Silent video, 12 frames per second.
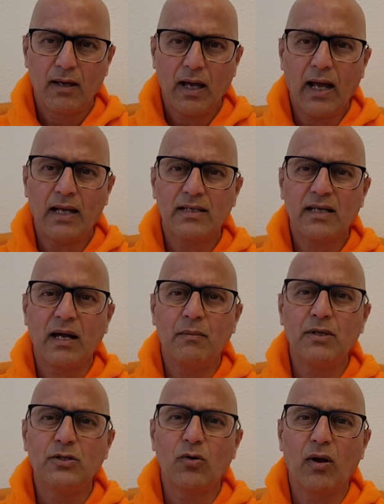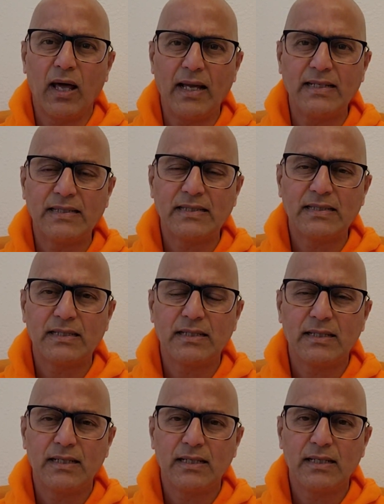and come into light,
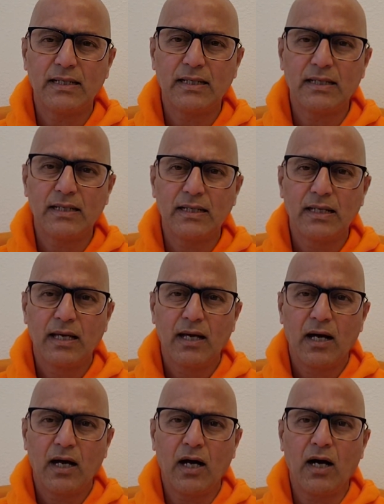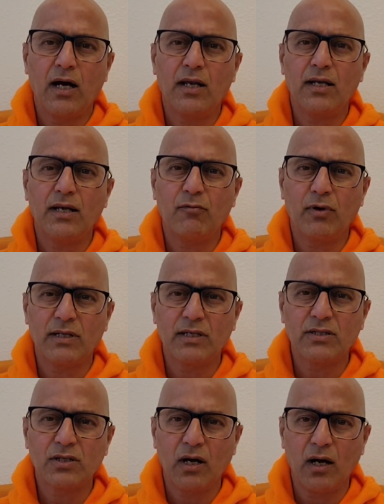or what
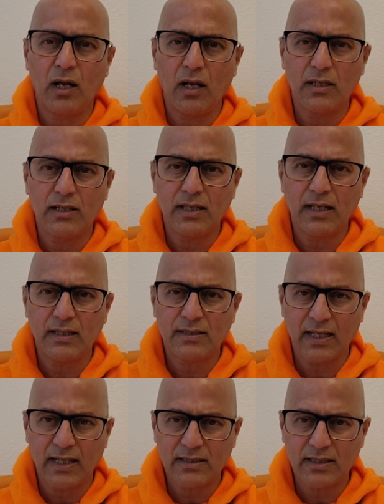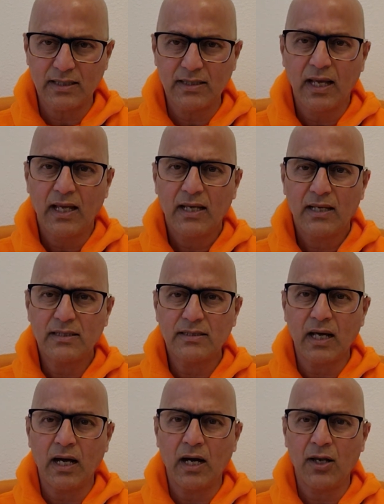is called in Sanskrit
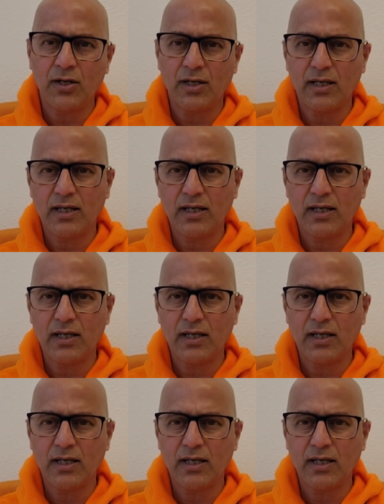gnana,